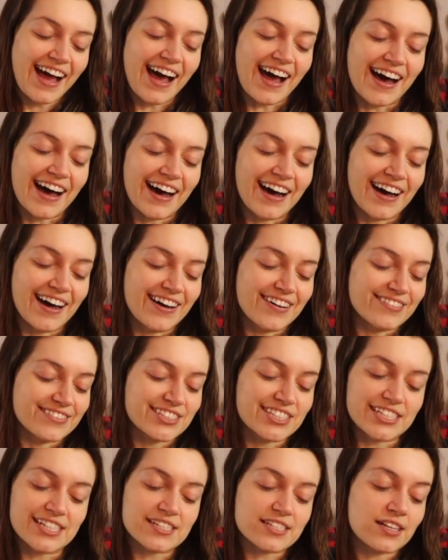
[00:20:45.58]
um,
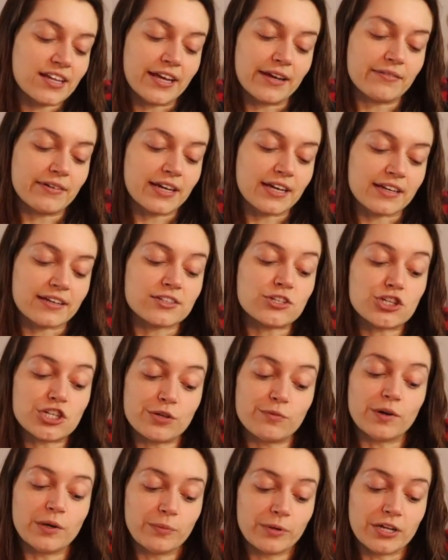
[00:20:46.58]
she's claiming
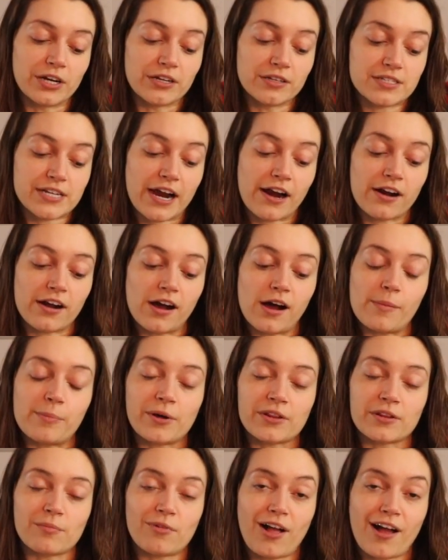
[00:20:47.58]
she would put Tara up
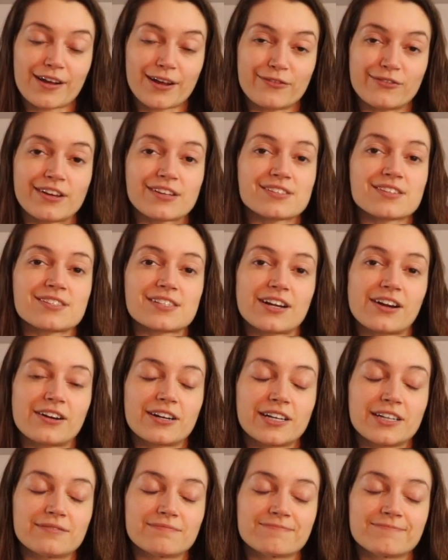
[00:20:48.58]
on the block if
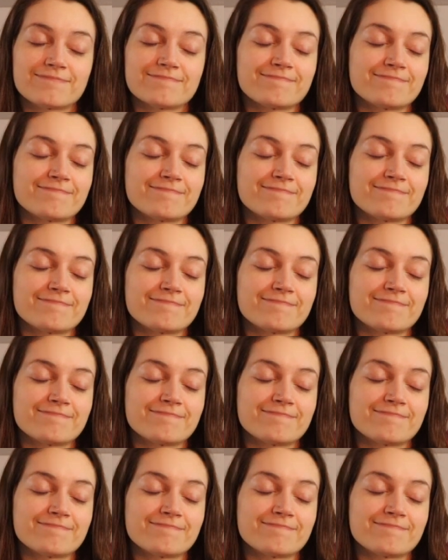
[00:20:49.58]
necessary.